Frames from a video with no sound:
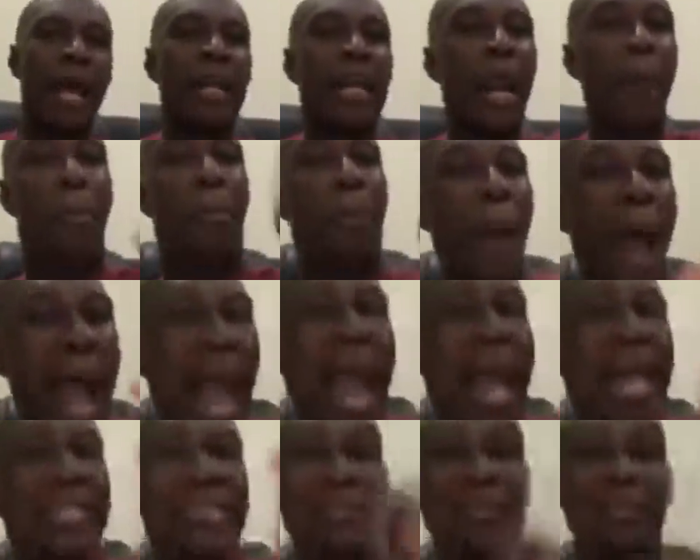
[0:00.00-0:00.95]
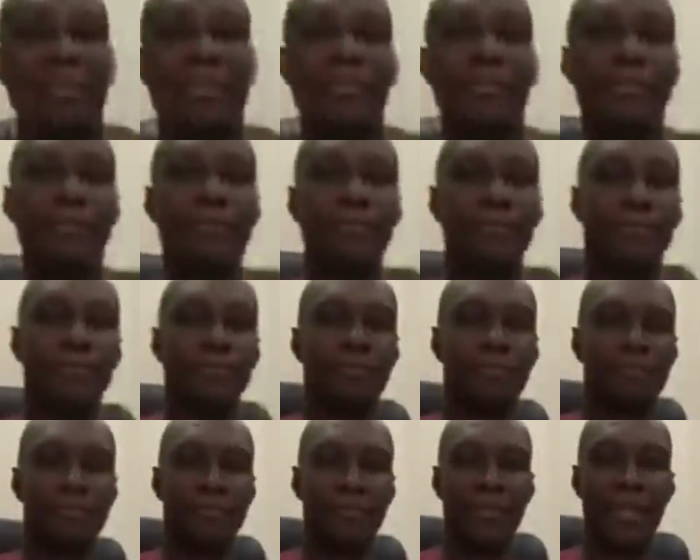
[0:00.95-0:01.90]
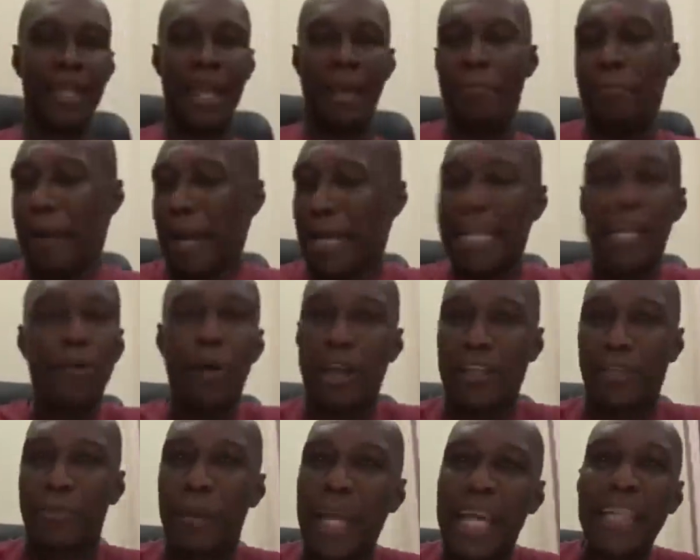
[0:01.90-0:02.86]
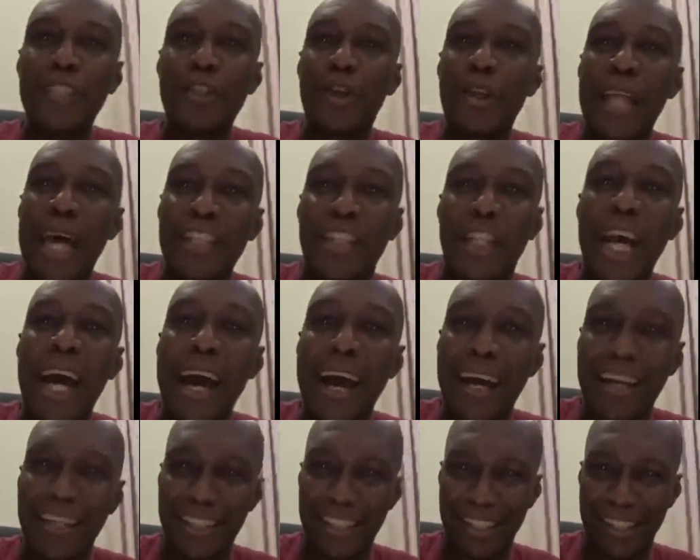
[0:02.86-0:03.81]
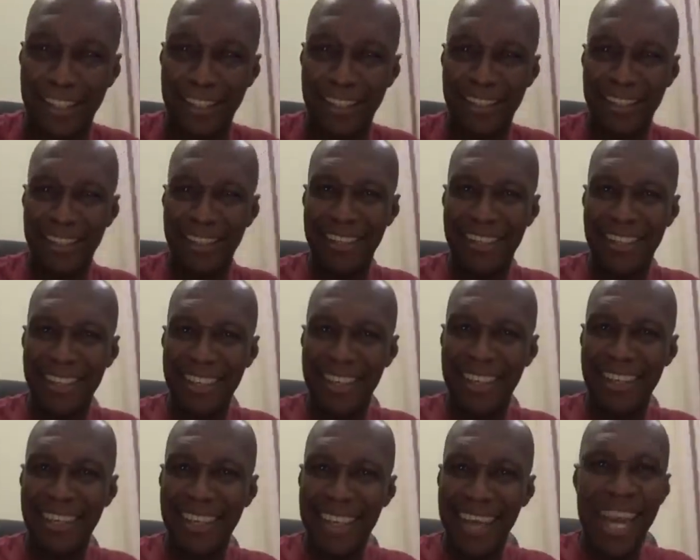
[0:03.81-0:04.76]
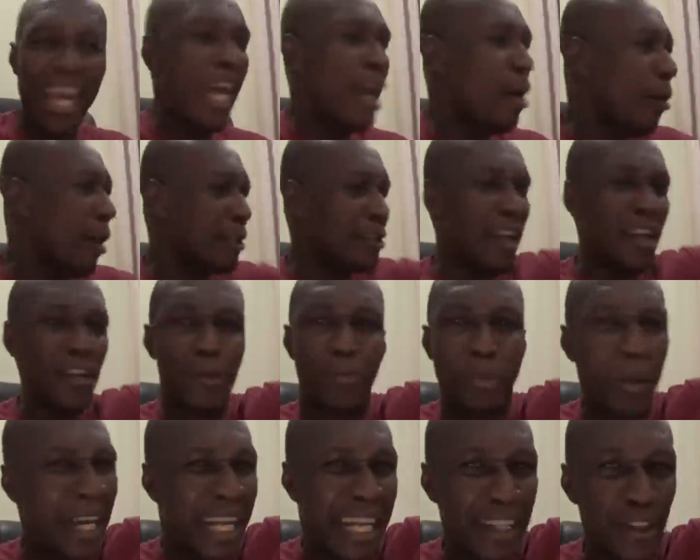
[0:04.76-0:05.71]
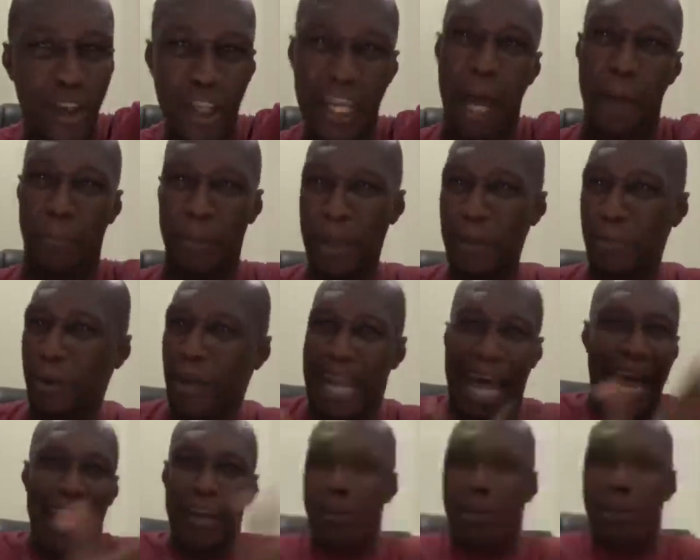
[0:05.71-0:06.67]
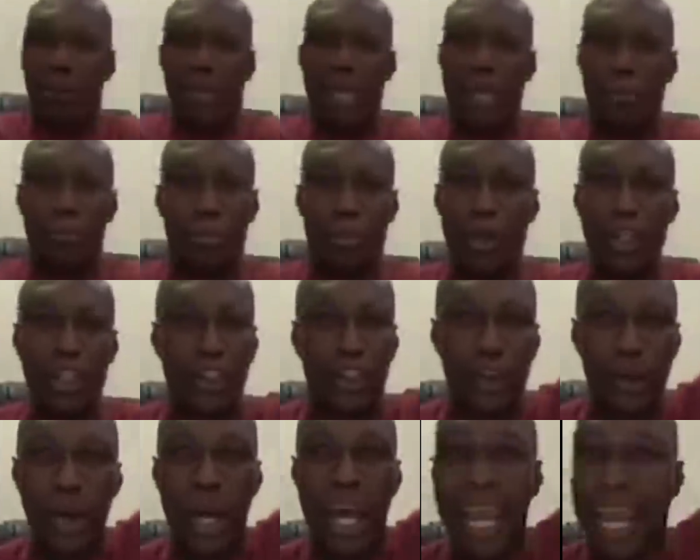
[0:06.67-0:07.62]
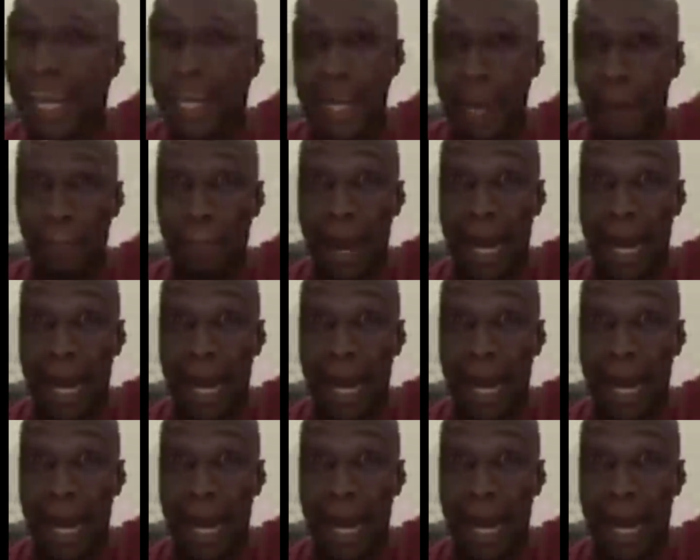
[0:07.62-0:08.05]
Repent! But he was speaking to the church. He was not speaking to the people I normally preach to in the